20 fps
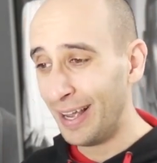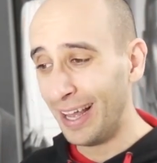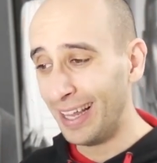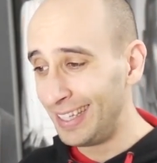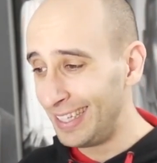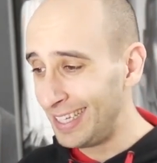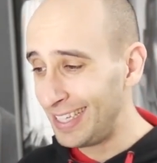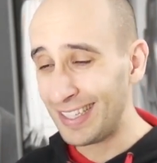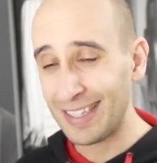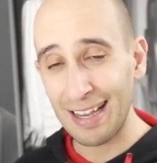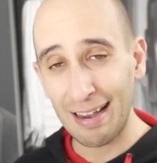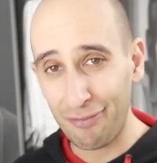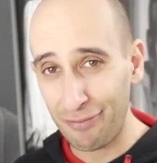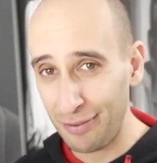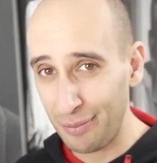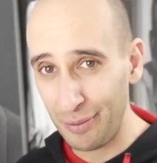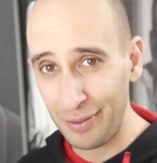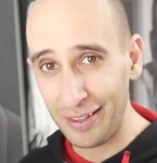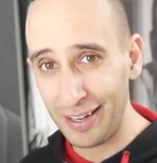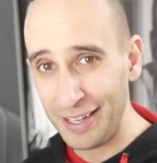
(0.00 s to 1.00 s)
at least
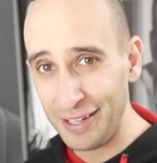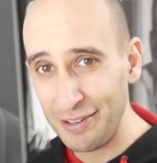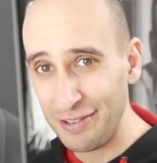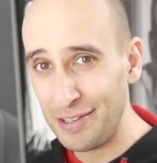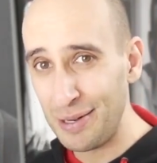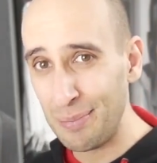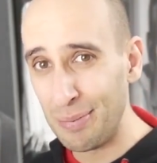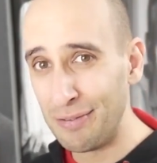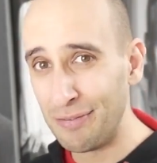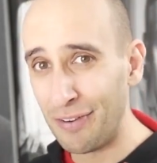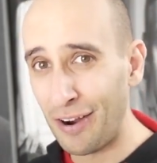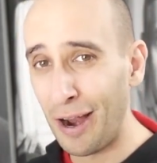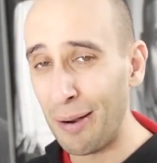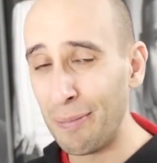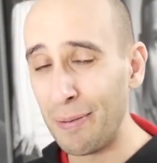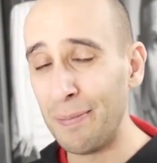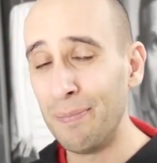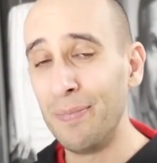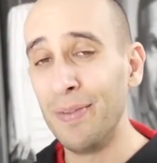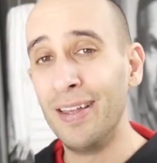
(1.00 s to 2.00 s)
definitely within a YouTube
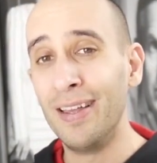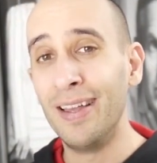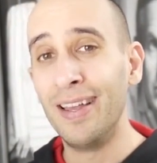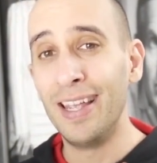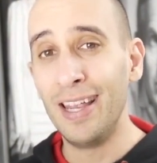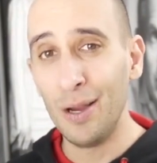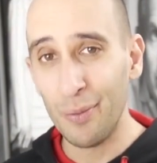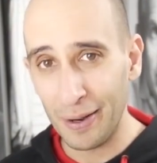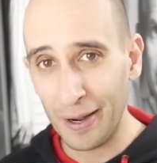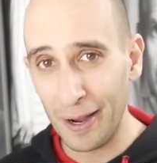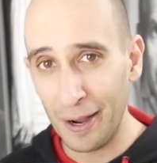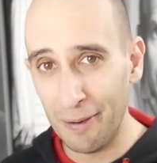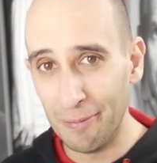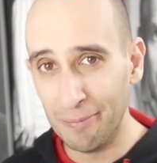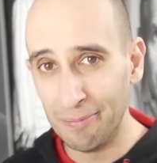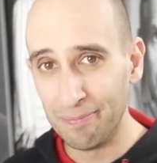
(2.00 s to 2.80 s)
environment? Here we go.